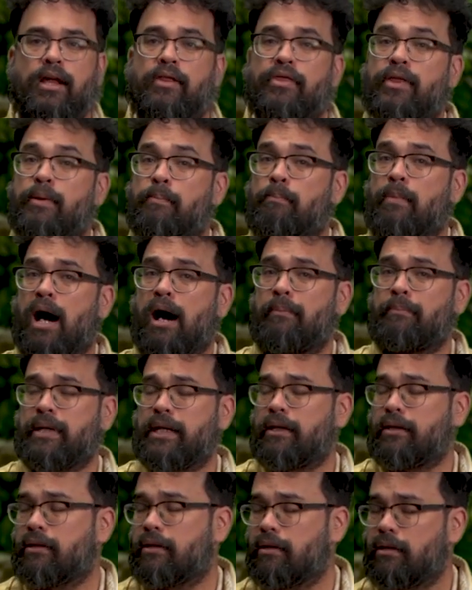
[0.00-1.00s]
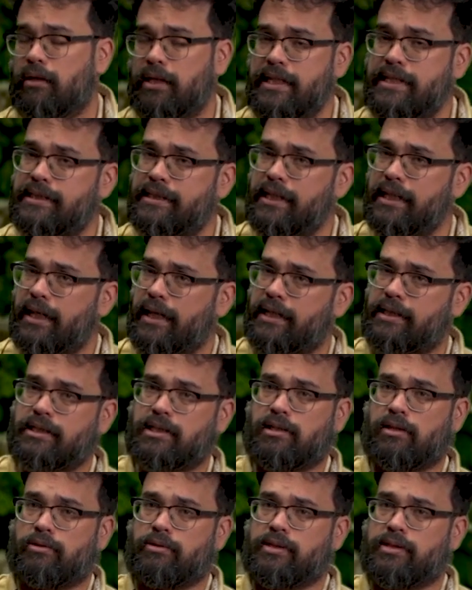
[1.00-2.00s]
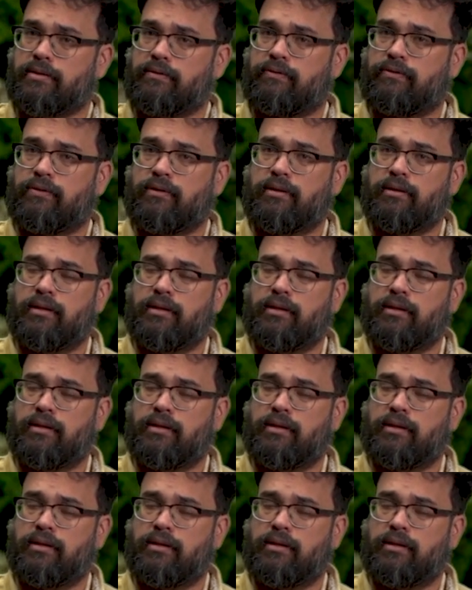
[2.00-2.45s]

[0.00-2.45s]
The måmi is the exclusive.